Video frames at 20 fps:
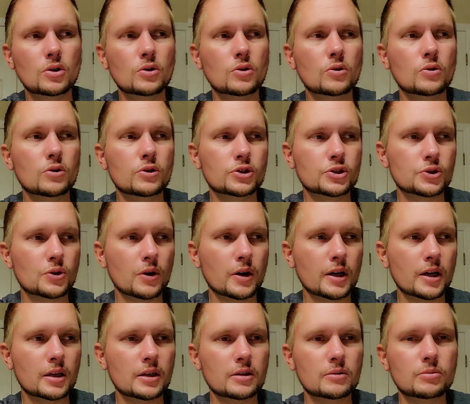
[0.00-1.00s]
or
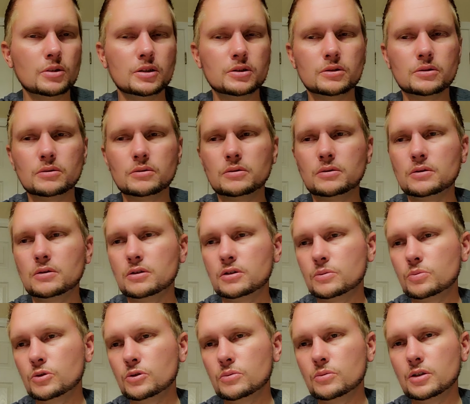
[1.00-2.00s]
striated muscle, or
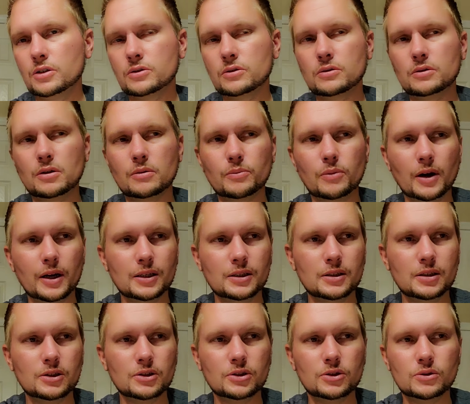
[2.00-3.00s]
smooth muscle, or brain
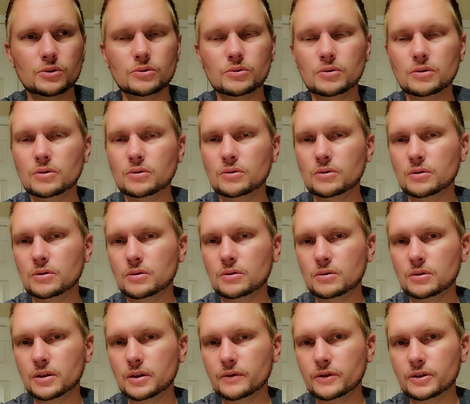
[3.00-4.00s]
tissue, or
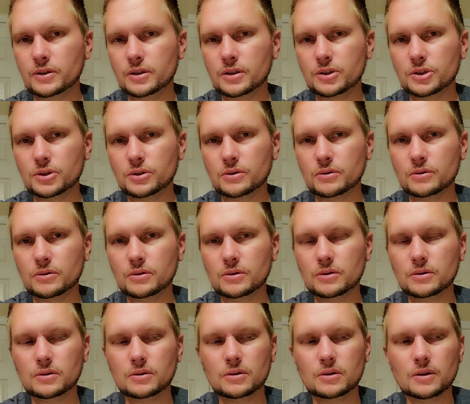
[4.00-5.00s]
liver tissue.
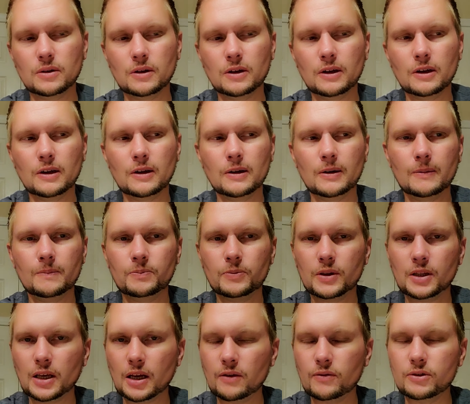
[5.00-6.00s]

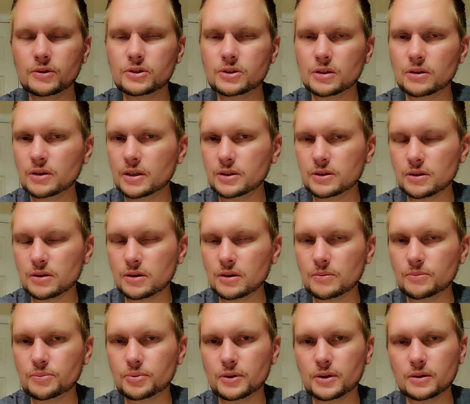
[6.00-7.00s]
Every cell has a
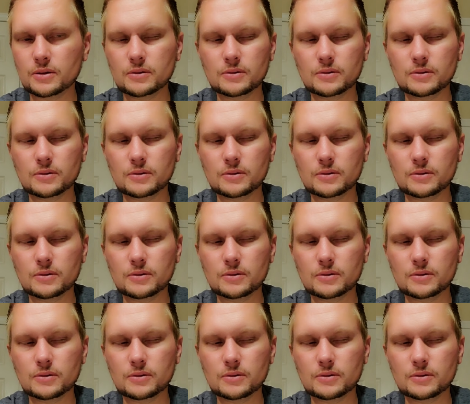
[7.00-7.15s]
thumbprint.